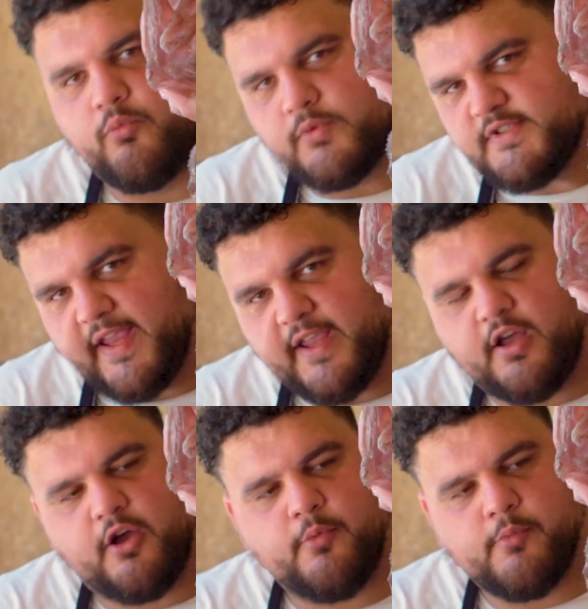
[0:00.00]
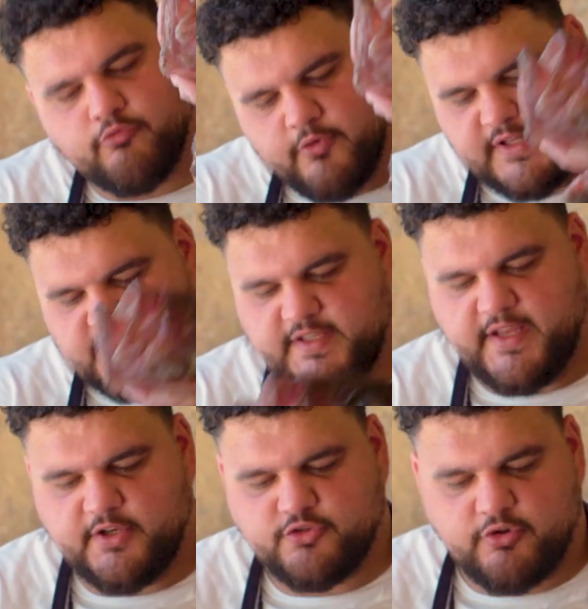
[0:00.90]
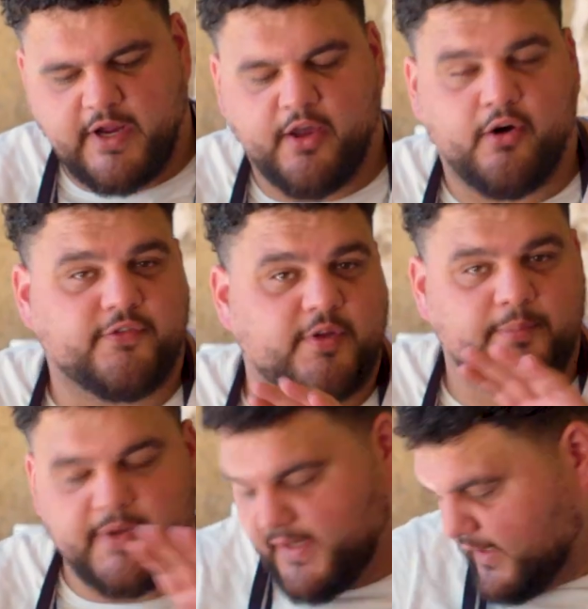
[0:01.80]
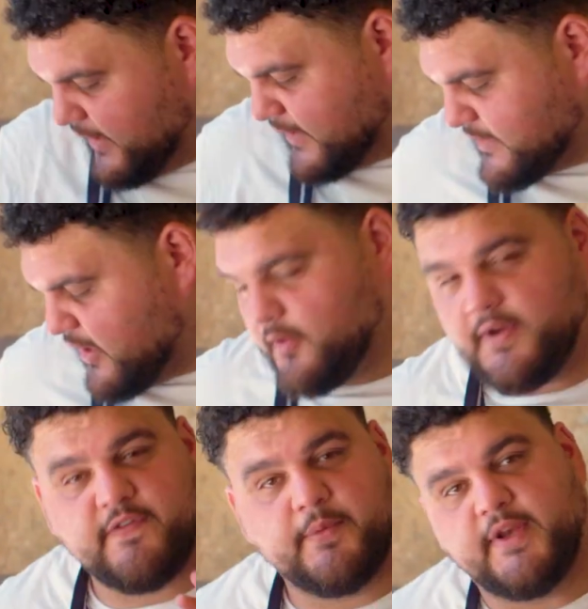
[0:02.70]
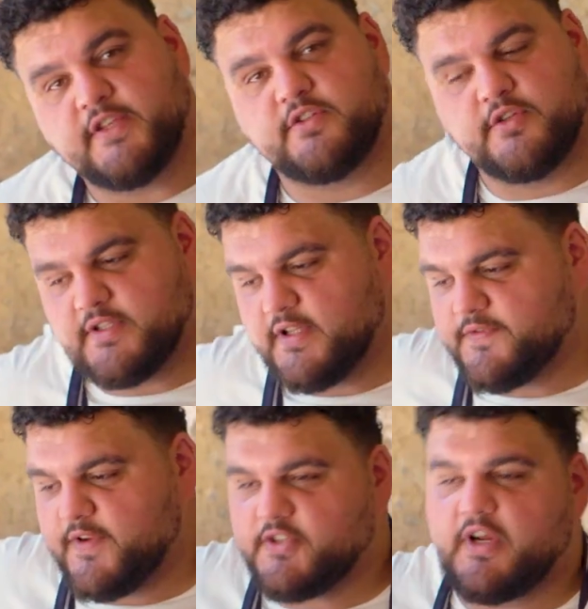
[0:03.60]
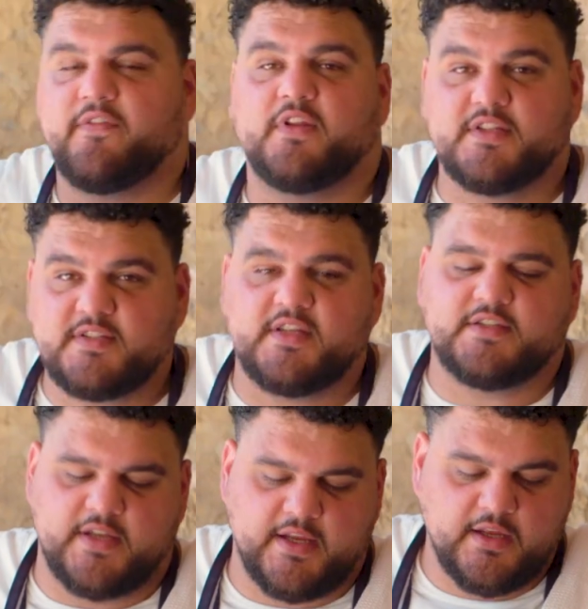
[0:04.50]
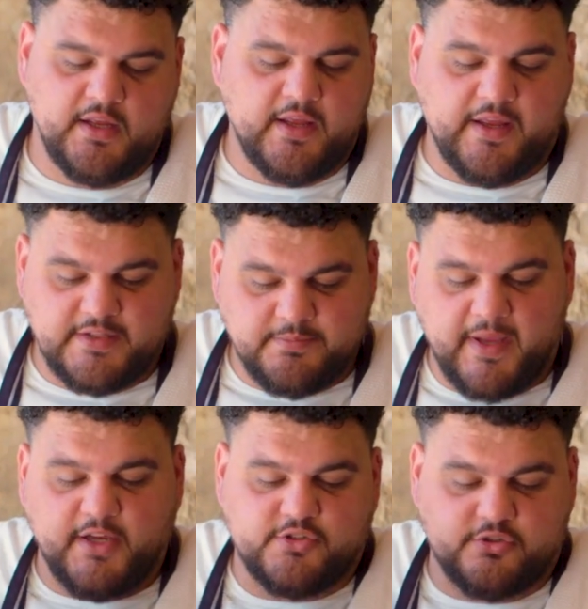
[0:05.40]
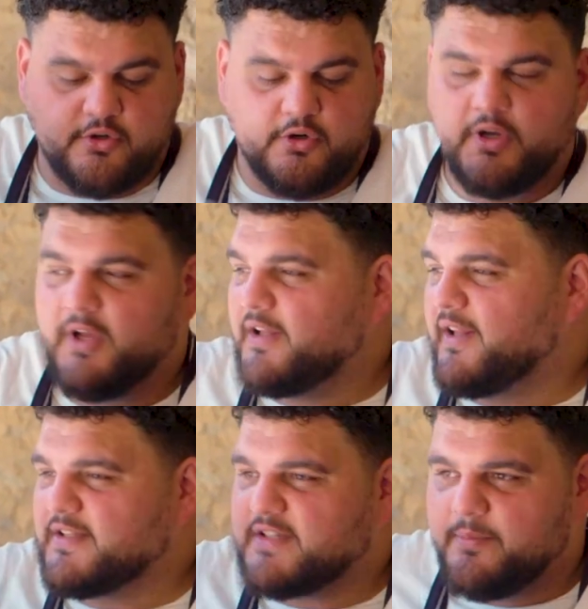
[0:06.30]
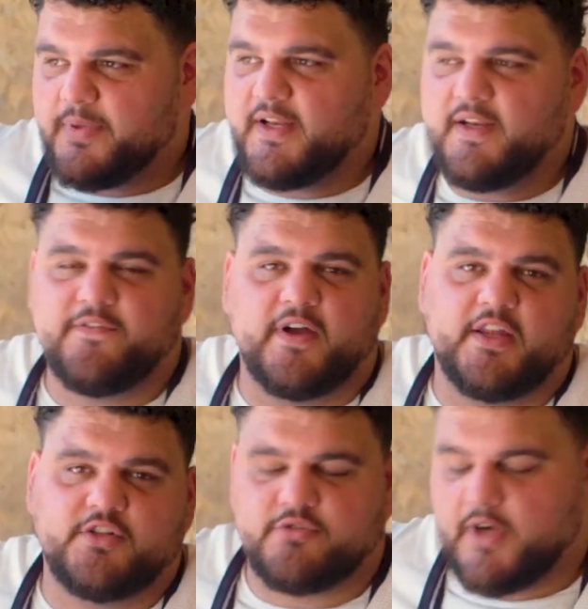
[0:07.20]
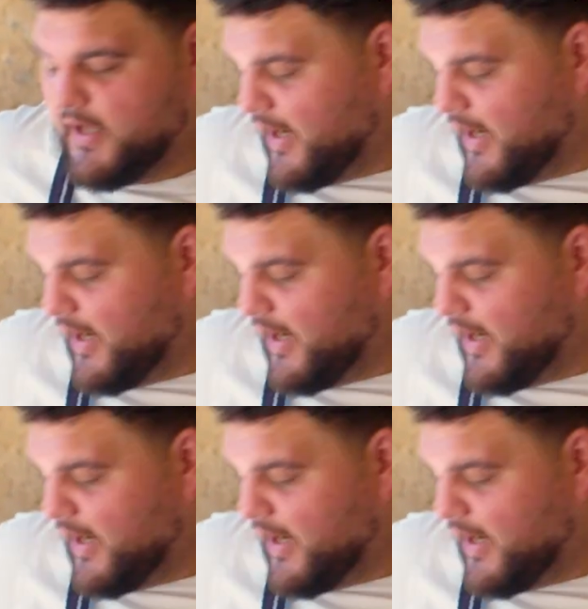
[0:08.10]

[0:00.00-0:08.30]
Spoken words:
Take it home, rinse it, dry it off completely. That's the only thing we need to do to this fish, other than seasoning, is make sure that it's completely fucking dry.